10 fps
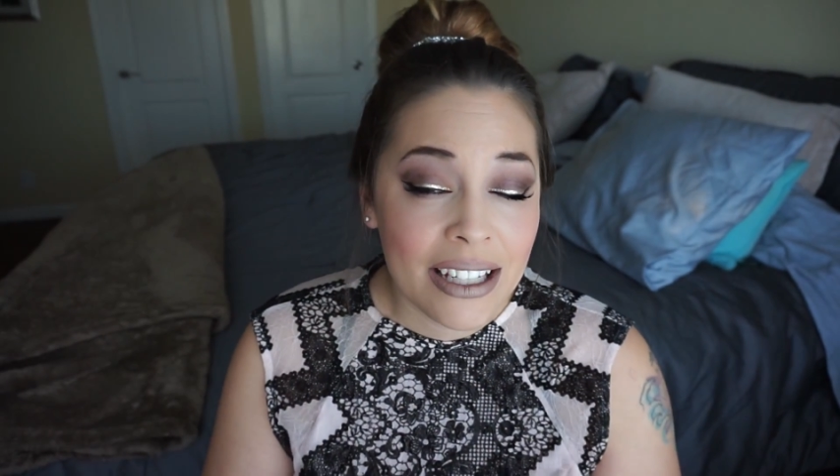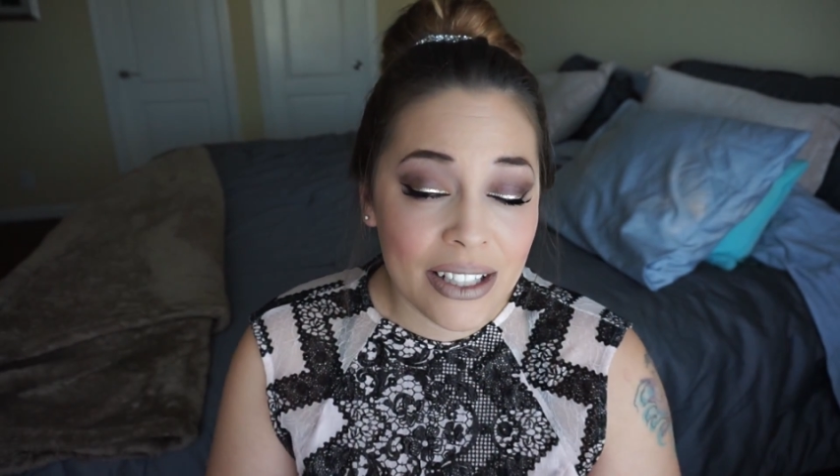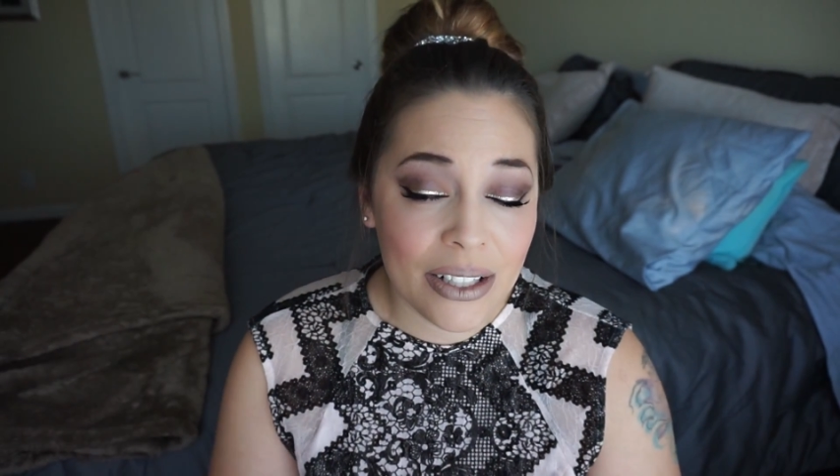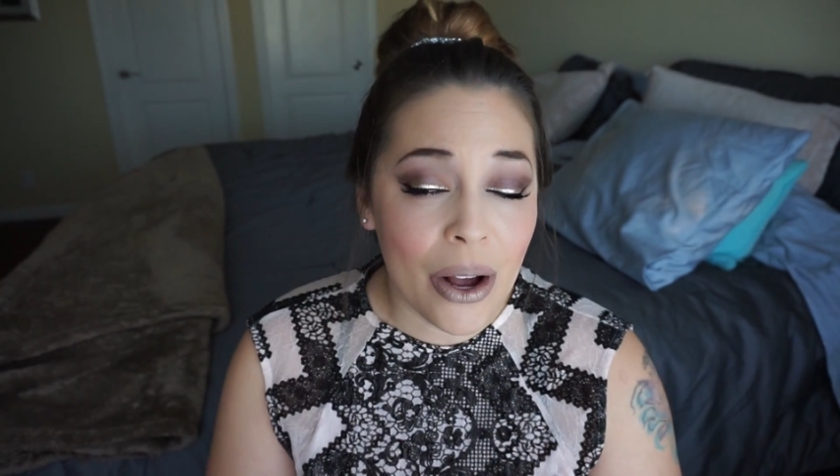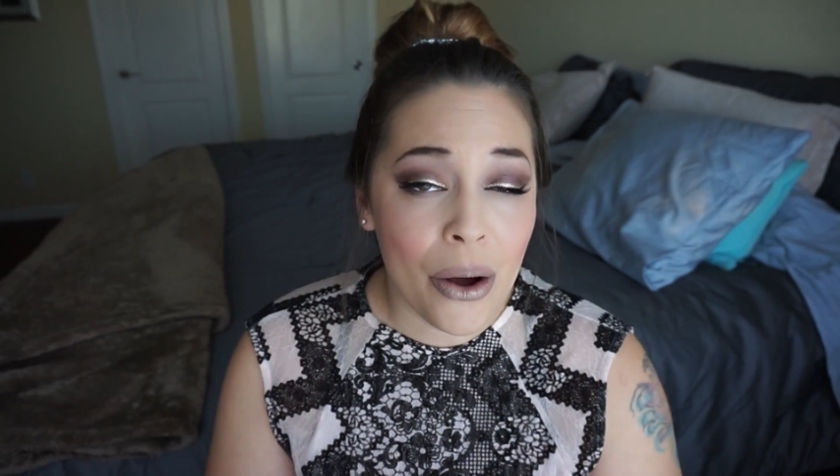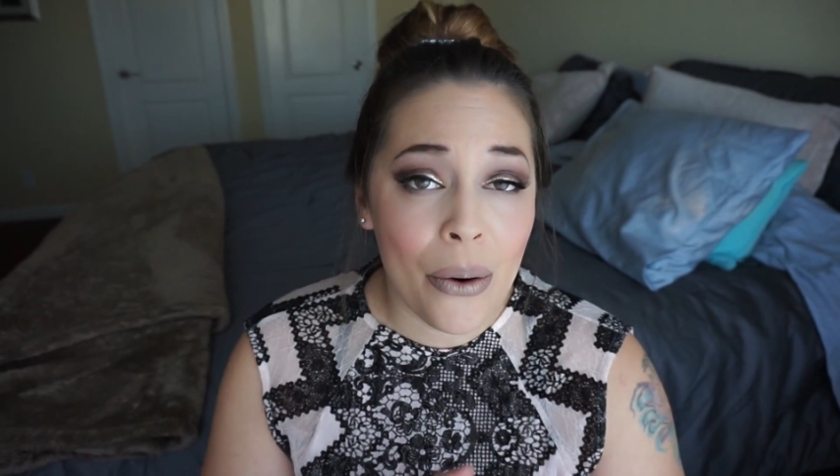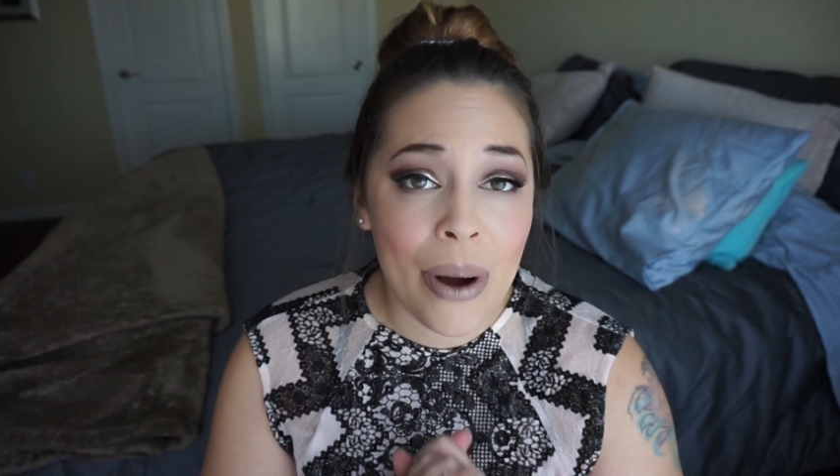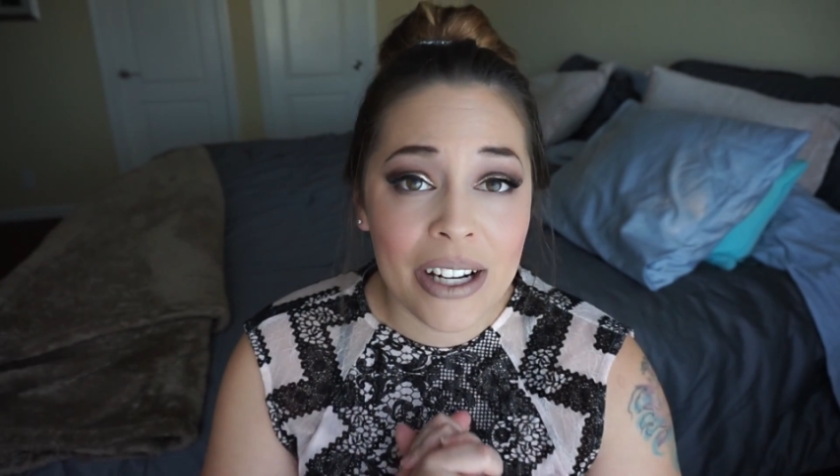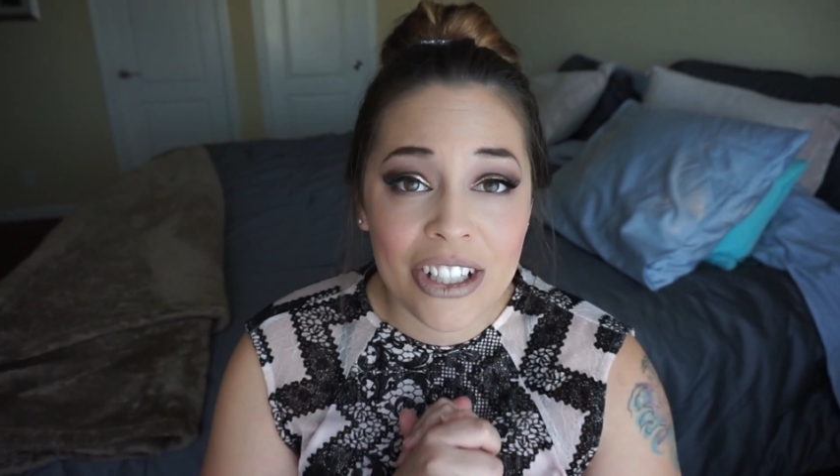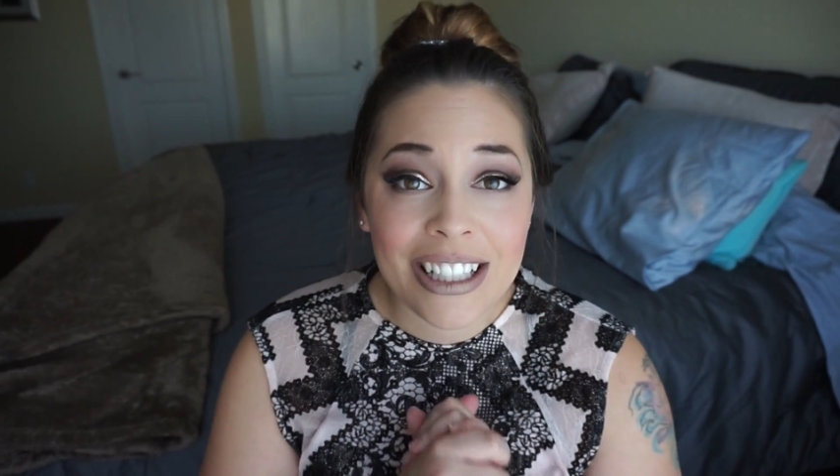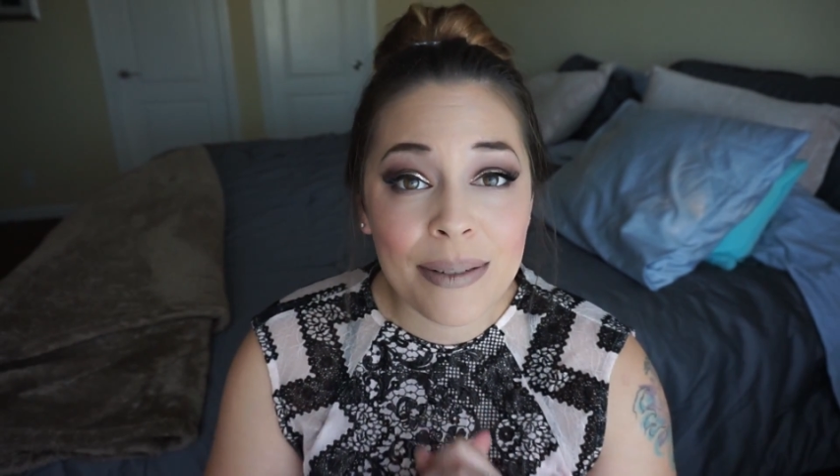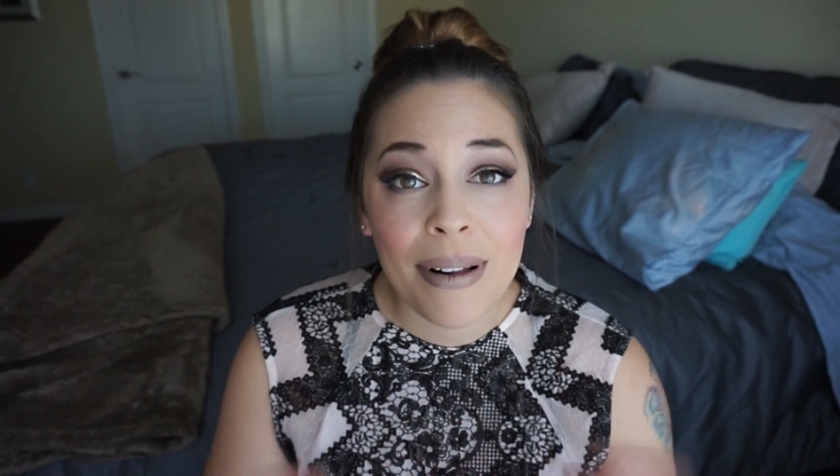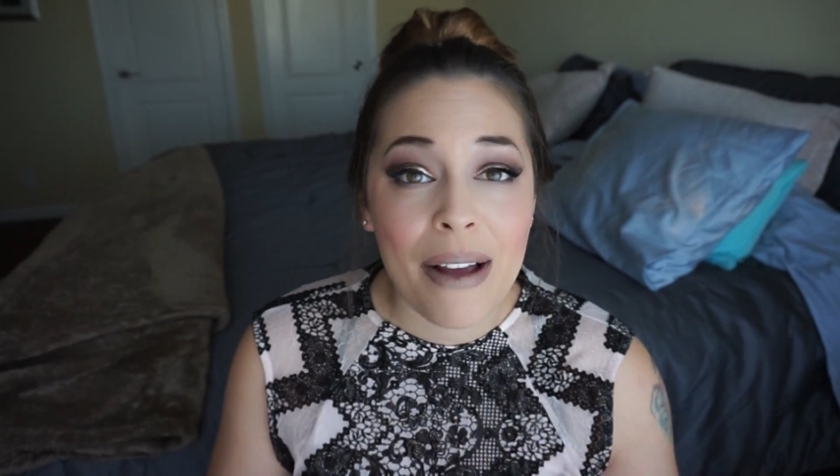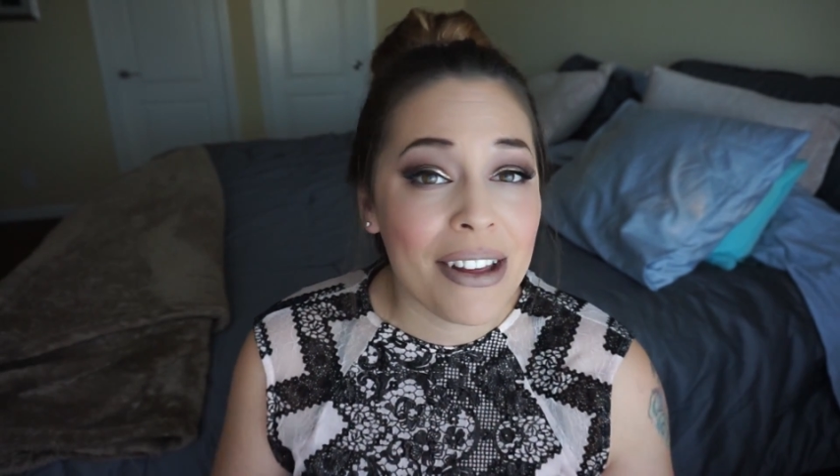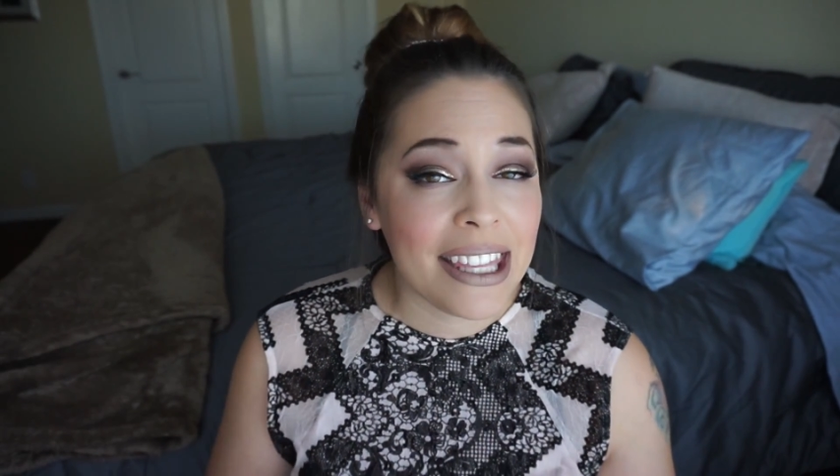So just
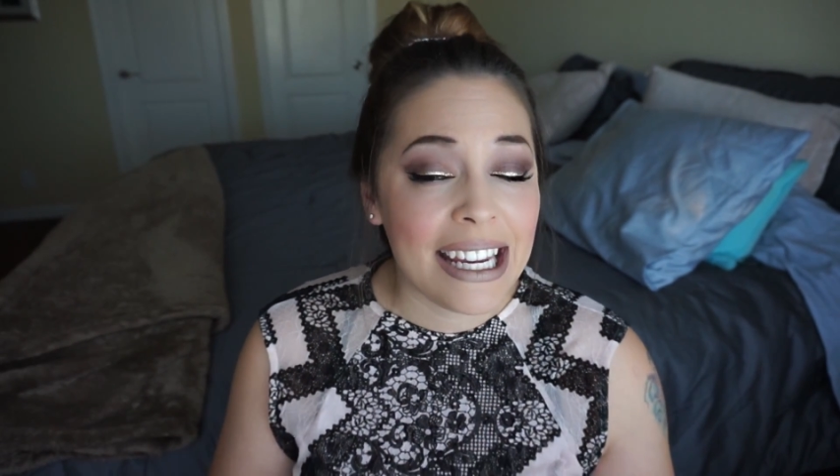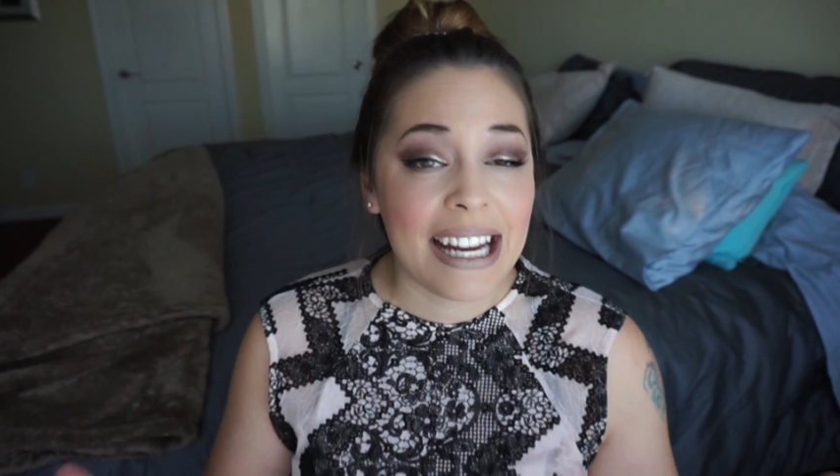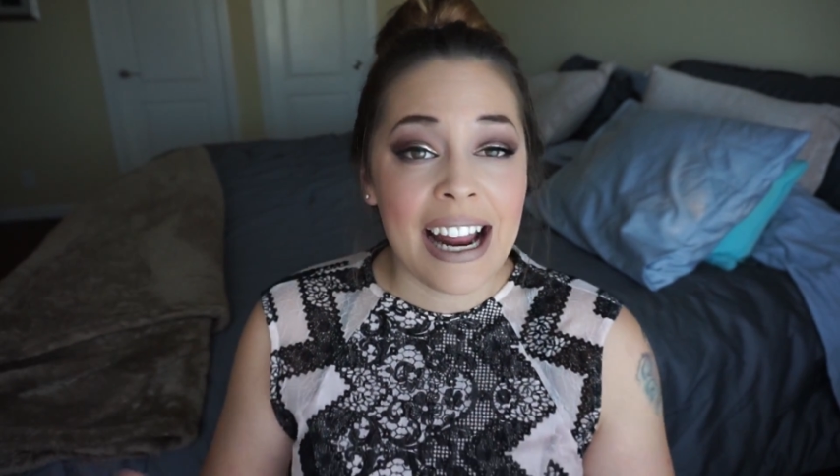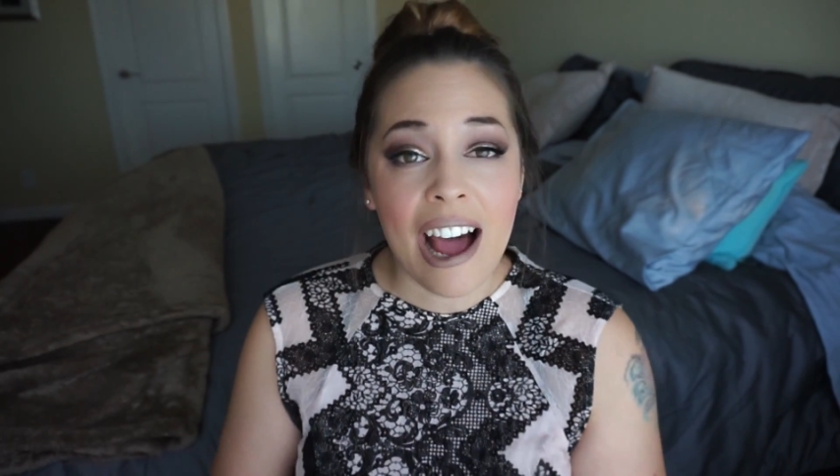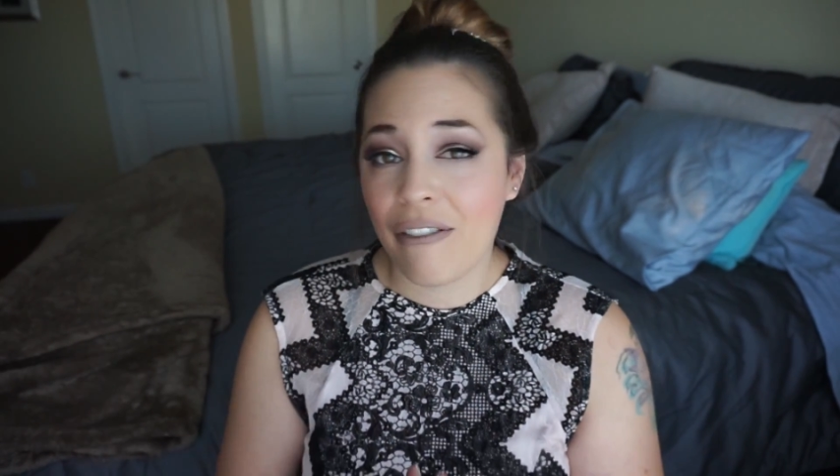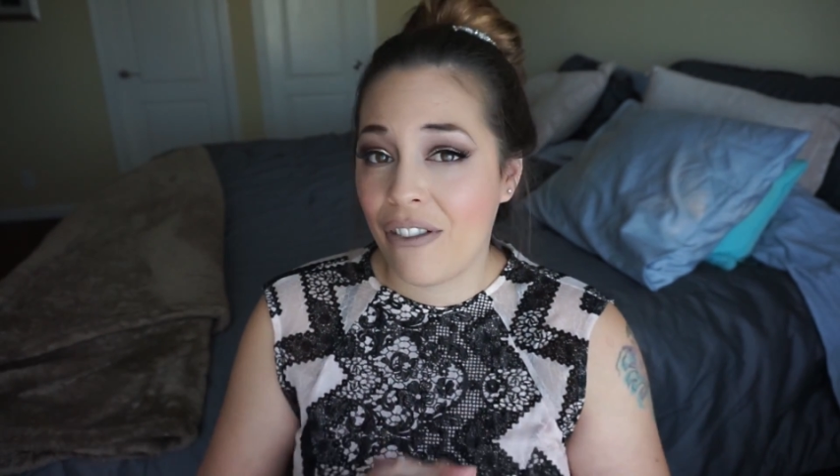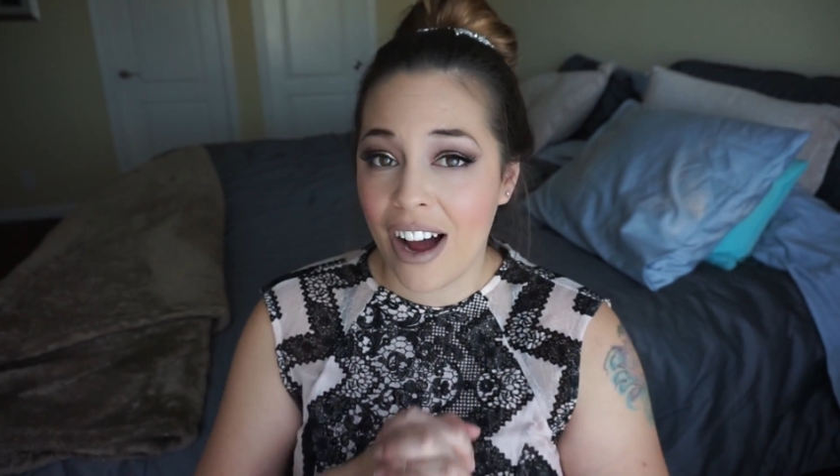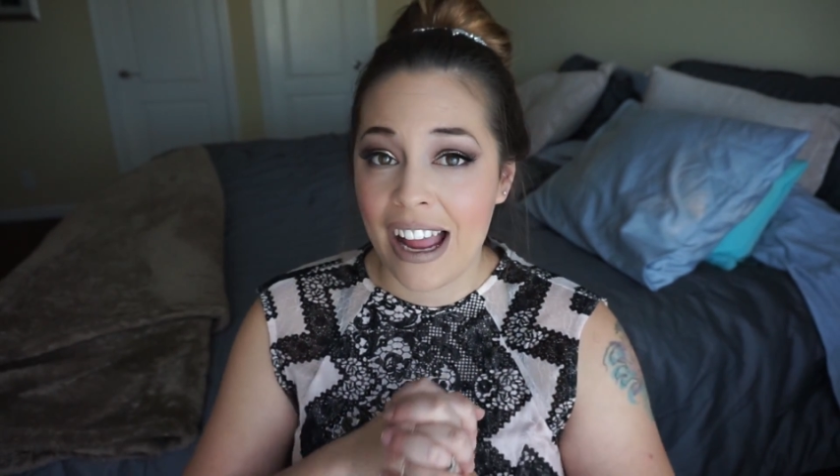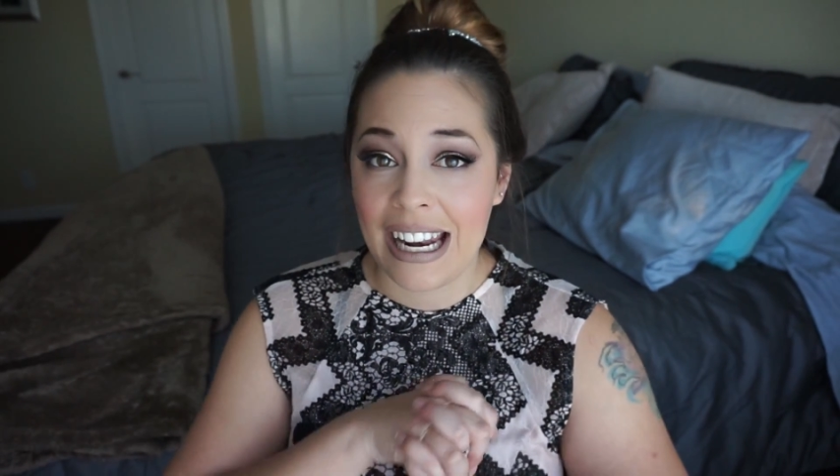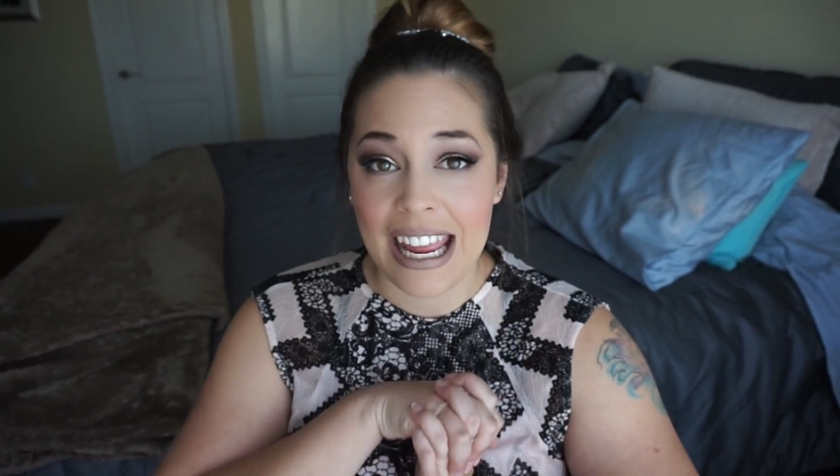play with it and have fun.